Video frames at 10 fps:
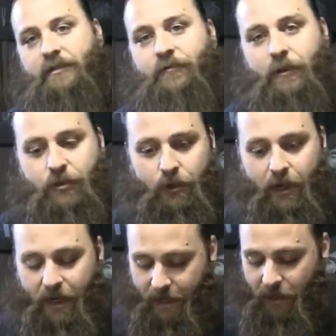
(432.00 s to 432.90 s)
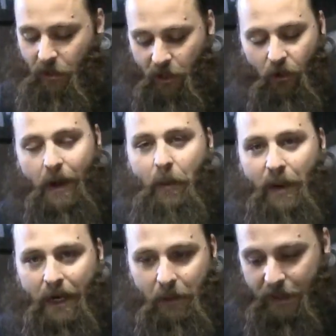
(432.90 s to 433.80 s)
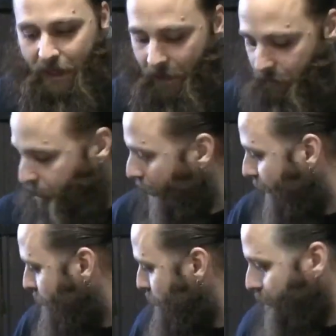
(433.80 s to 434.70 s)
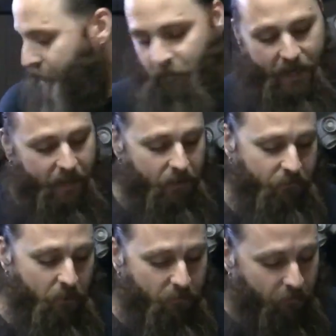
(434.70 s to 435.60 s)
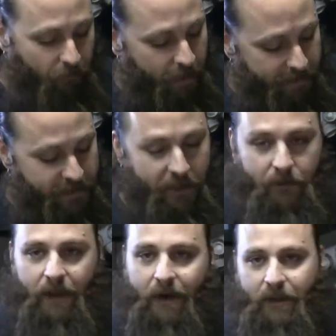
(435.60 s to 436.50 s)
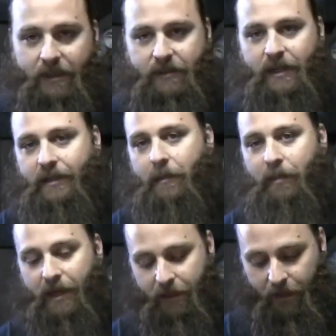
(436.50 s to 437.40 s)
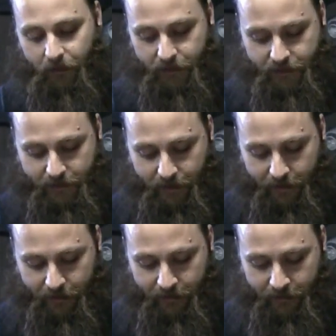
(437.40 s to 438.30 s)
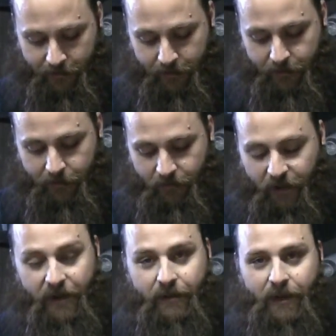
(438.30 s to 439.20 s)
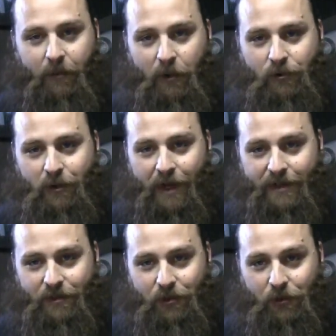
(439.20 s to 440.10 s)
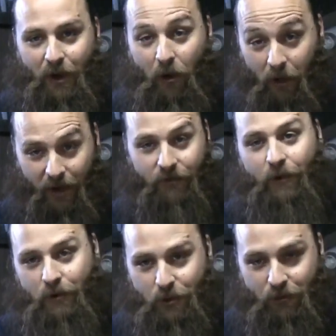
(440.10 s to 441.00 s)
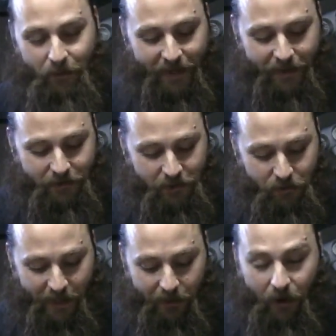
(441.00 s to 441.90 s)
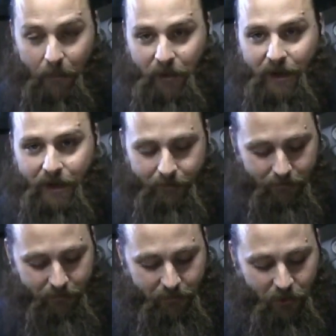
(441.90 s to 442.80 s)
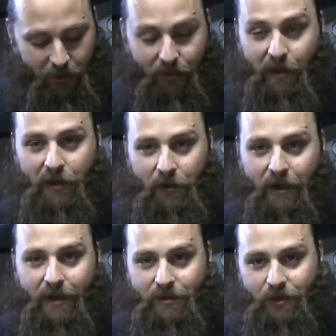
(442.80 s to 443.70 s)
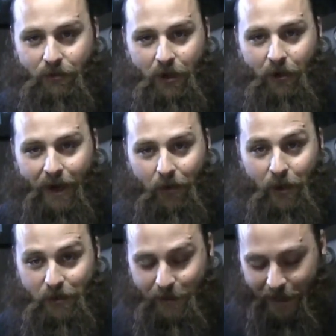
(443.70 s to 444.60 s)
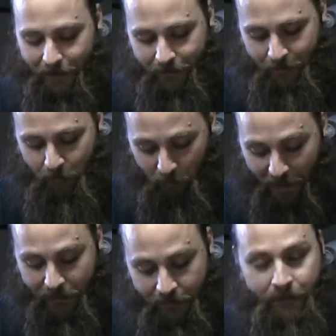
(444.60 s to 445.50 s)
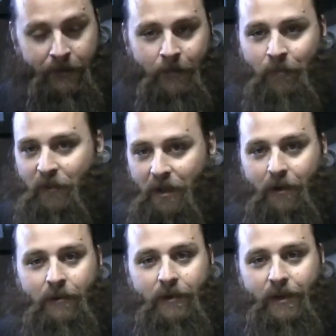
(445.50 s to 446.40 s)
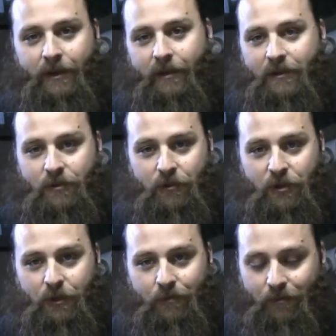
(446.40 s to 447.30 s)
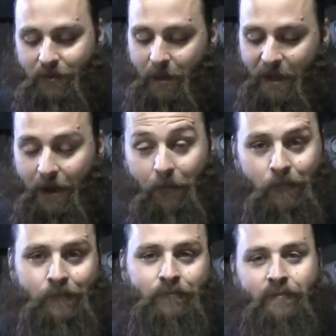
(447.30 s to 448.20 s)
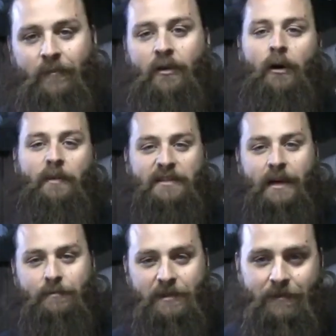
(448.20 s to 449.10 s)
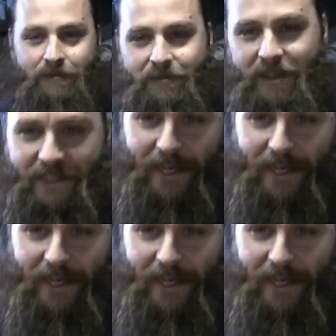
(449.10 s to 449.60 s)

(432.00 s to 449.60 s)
in the future, I know I gripe about them a lot, but making a few for friends here and there, that's not that big a deal. It's feeding the commercial guys that are doing a whole lot of furniture with my nails is why I gripe a lot. Doing 300 nails in a row kind of wears me out. But, you know, you need a dozen or two, let me know. Hope this helps. Thanks,